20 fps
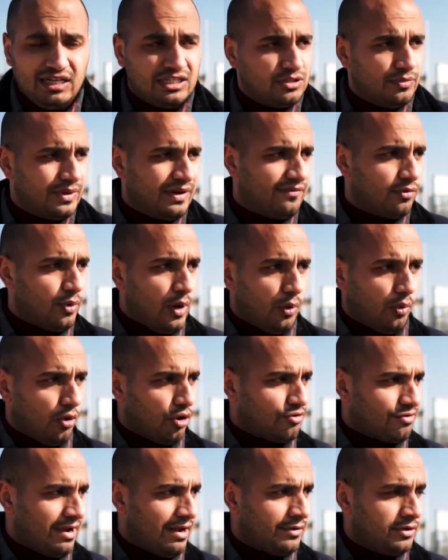So we're going to have a quick
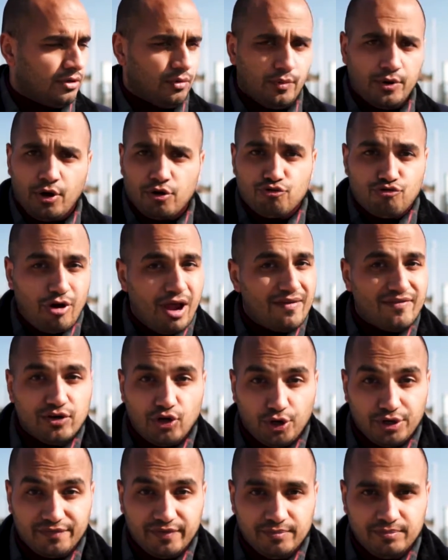walk around. We're not driving
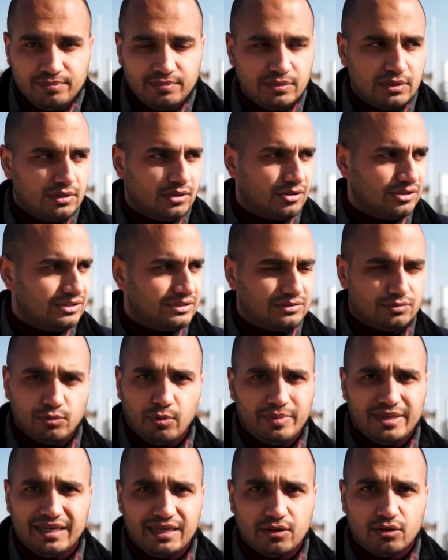none of them because we'll
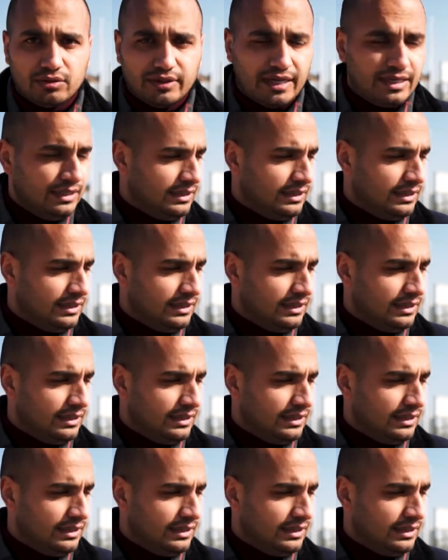be here all day.